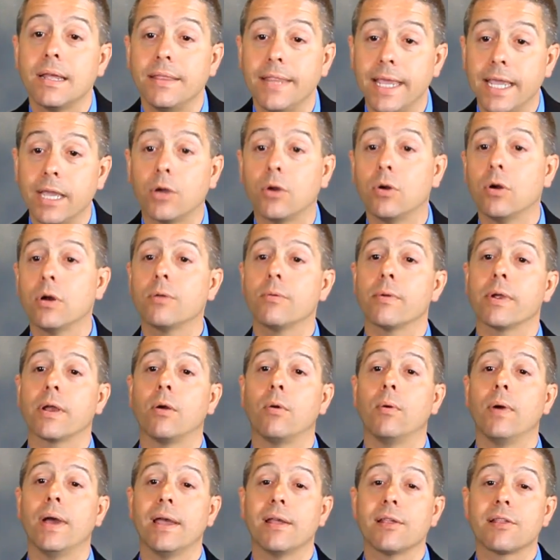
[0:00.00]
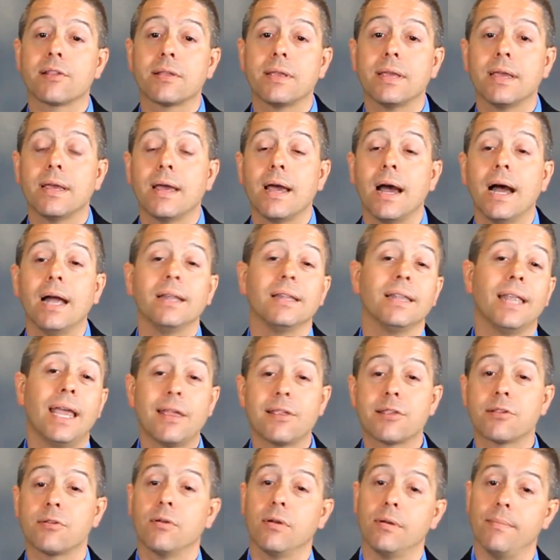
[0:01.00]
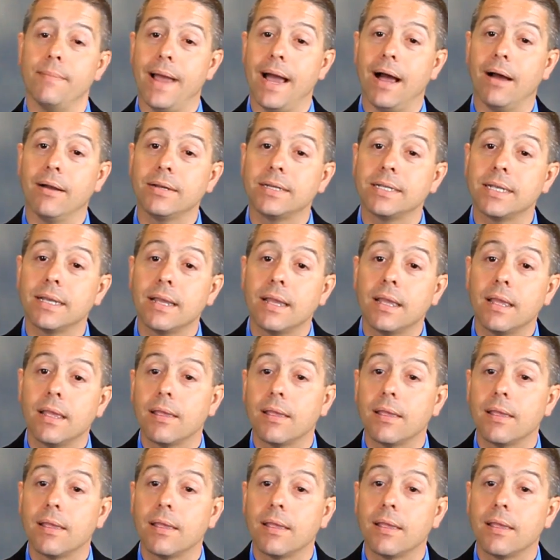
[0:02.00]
they could request a lesser amount,